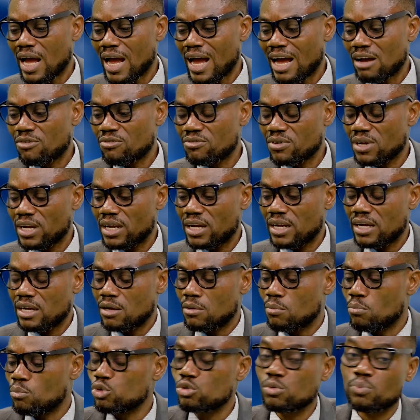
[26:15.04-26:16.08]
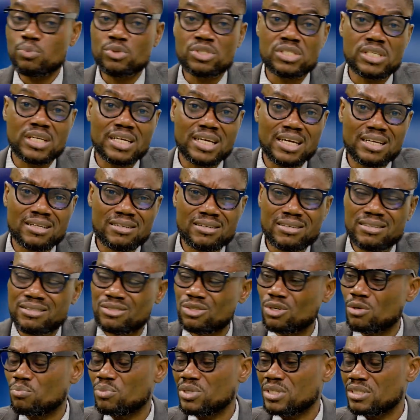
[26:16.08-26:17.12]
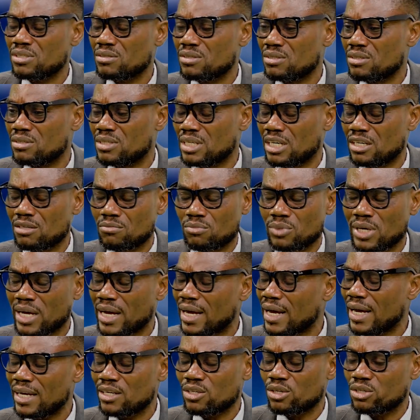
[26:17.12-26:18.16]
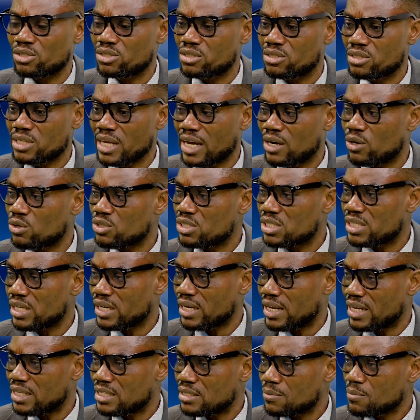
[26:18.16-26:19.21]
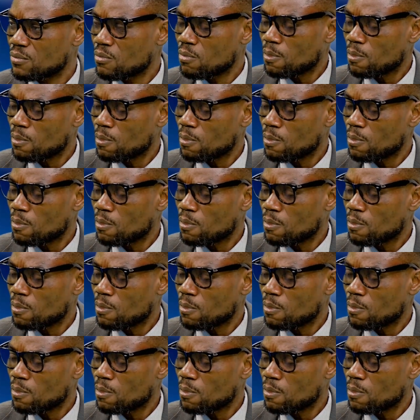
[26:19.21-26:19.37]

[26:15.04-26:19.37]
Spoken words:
Africa, most people say dumping ground, but I don't take that.